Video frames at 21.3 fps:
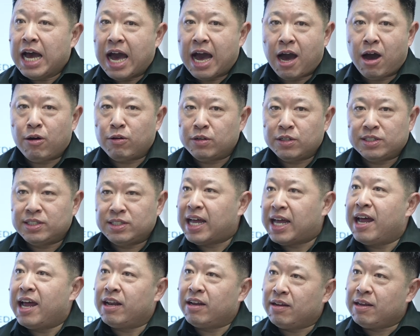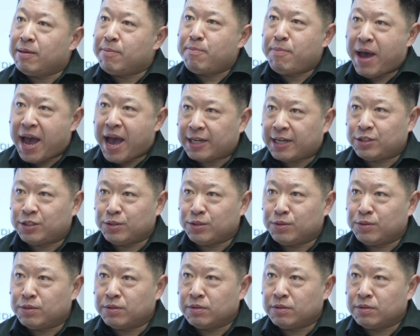how does that impact you?